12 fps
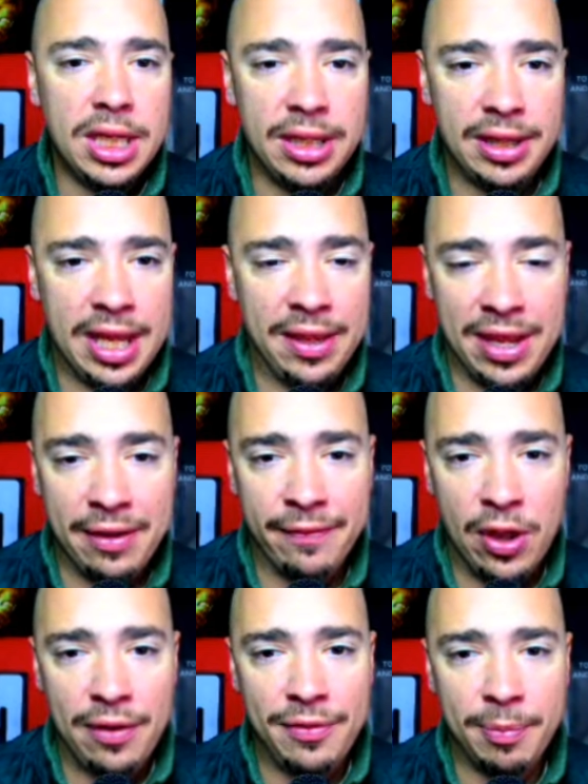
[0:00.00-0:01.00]
They
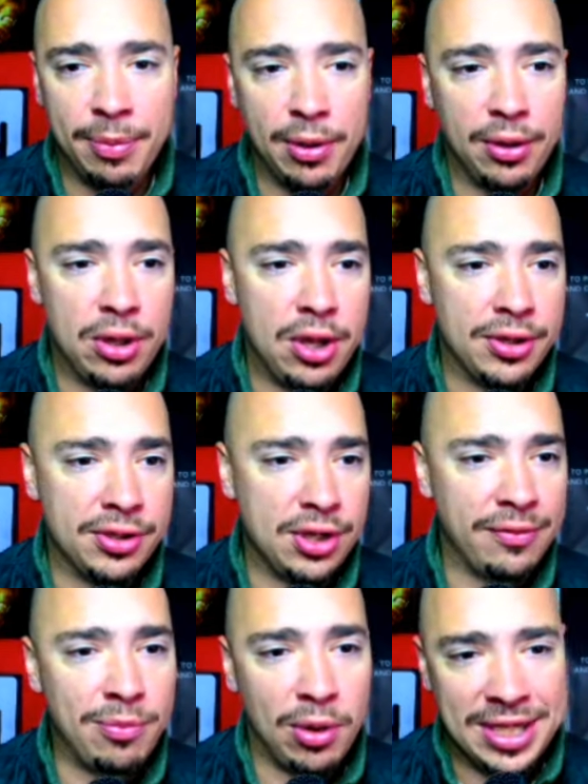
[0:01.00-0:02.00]
evolved the protocol to
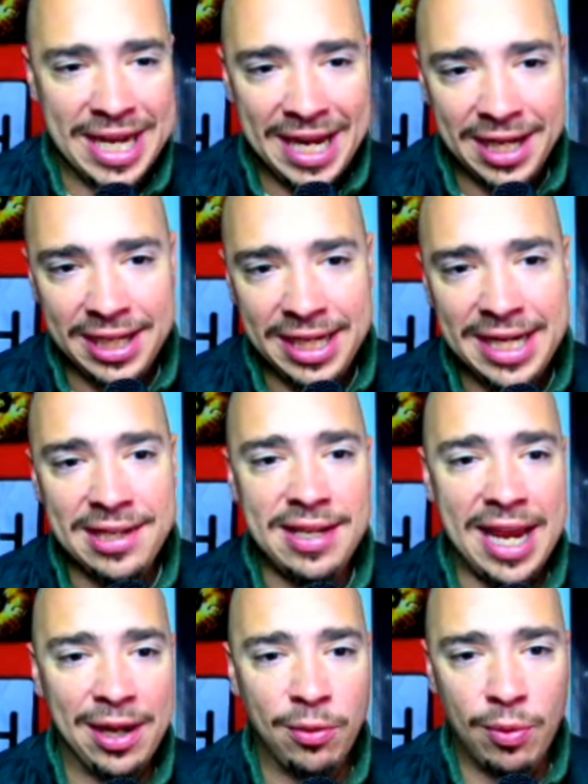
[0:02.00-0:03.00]
serve more data needs
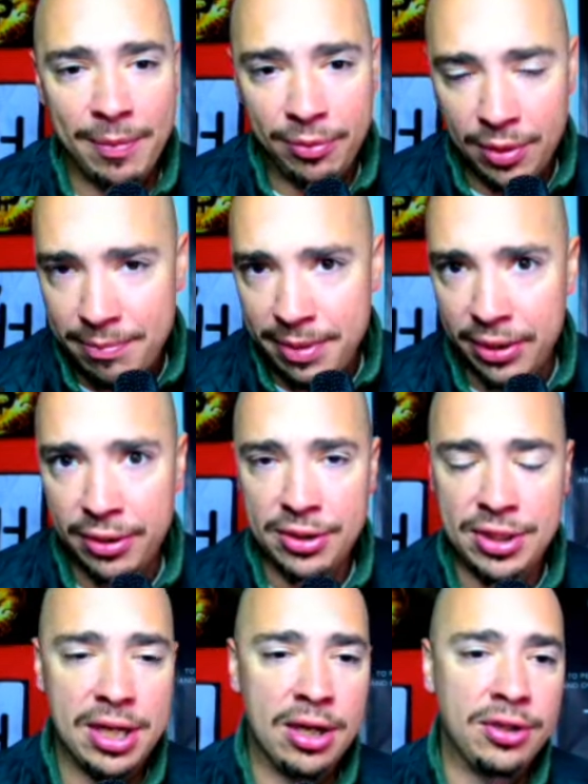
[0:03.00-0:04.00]
and Web3
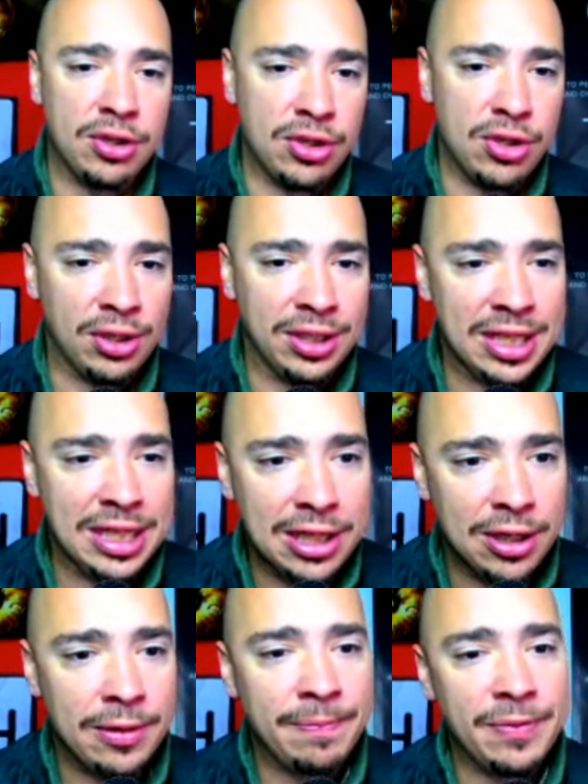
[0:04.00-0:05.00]
builders here to start the
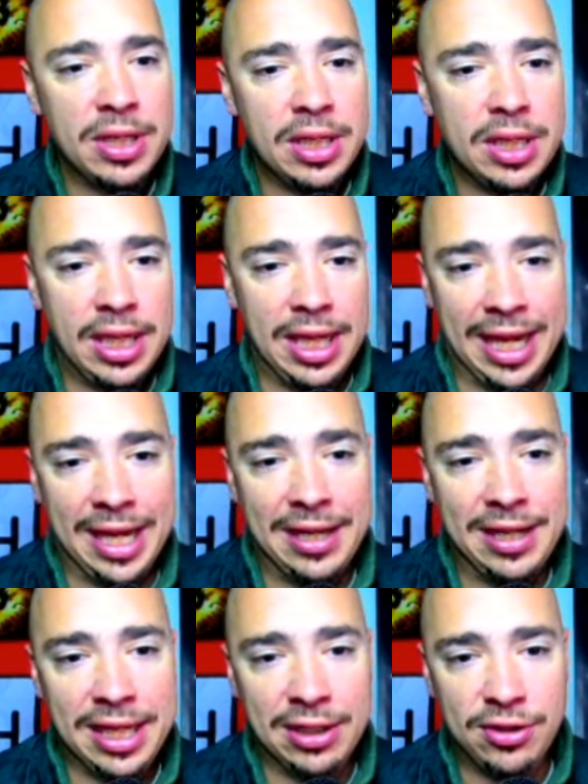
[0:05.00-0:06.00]
year.
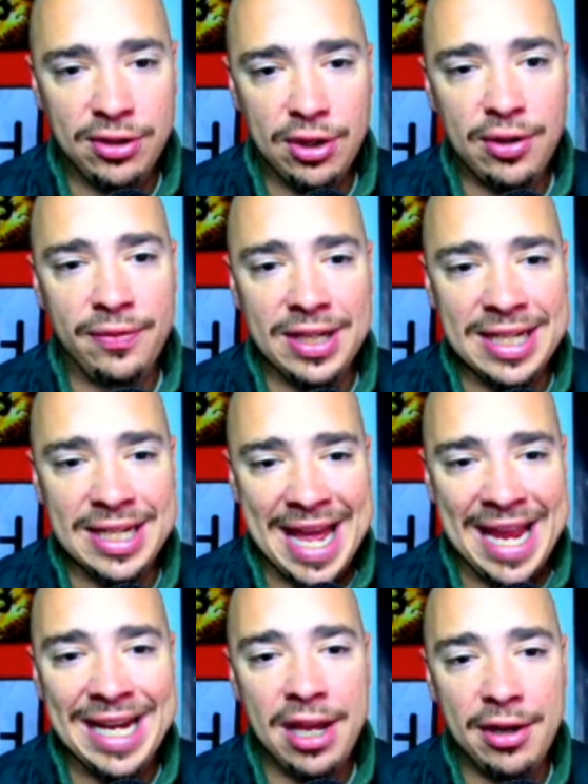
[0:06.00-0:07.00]
And it served
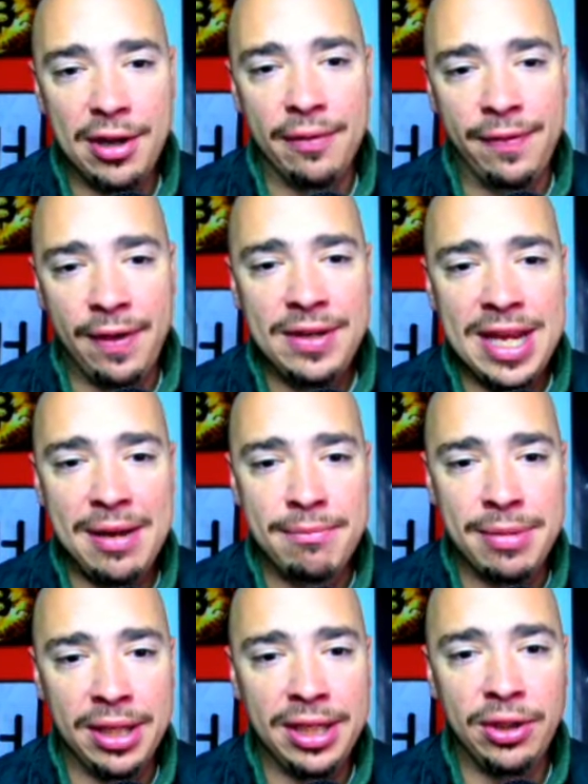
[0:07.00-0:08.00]
958
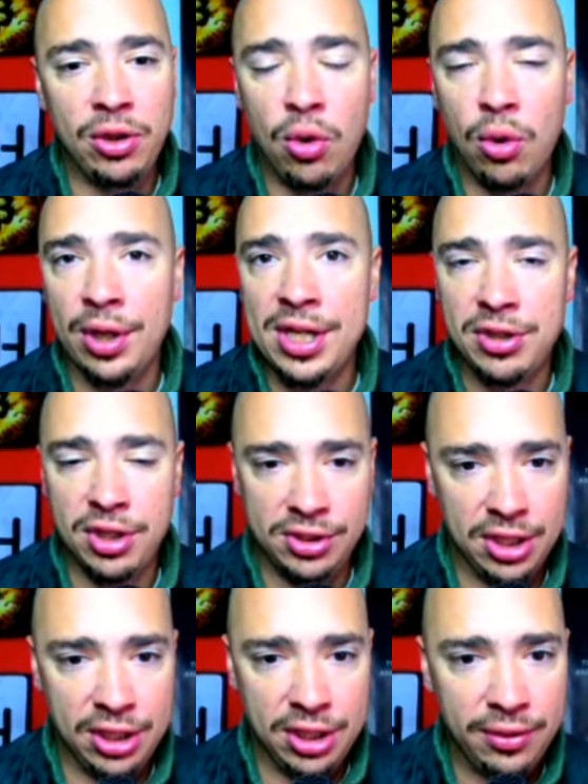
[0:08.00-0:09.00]
million queries just
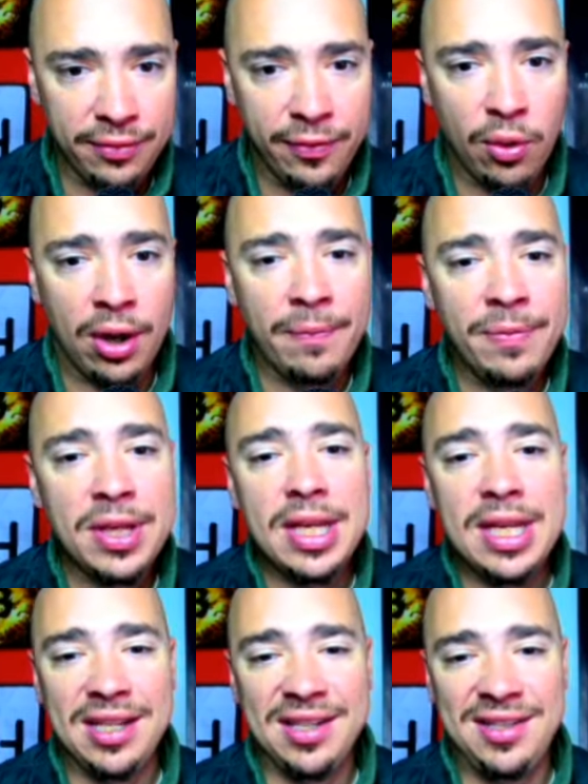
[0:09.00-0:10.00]
in Q4,
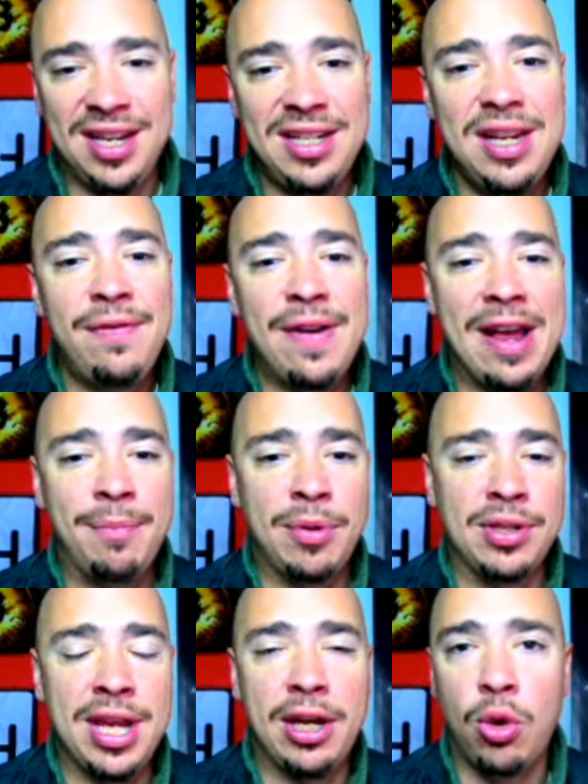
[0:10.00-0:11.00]
a
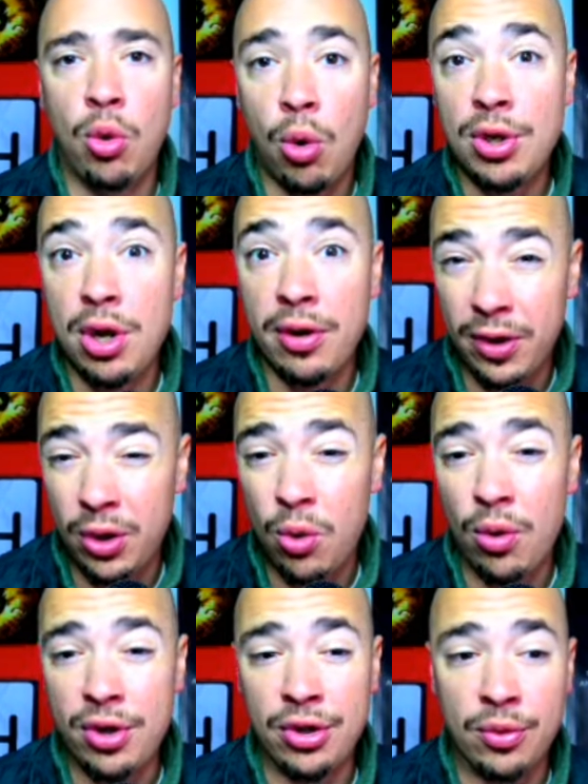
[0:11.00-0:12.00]
65% quarter over
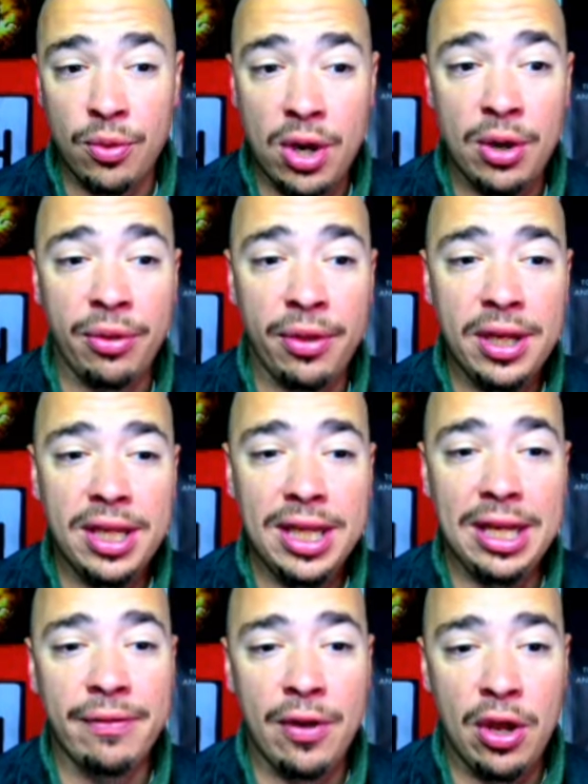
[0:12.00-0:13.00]
quarter growth
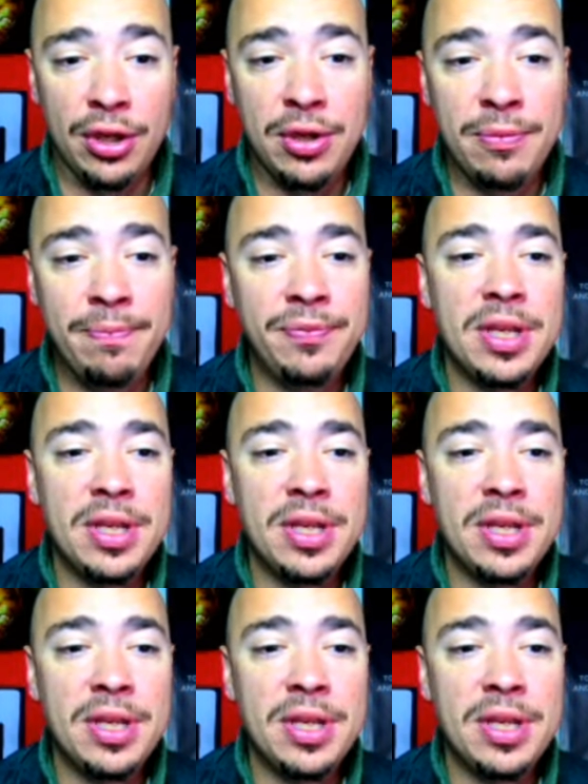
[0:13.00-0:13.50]
in volume.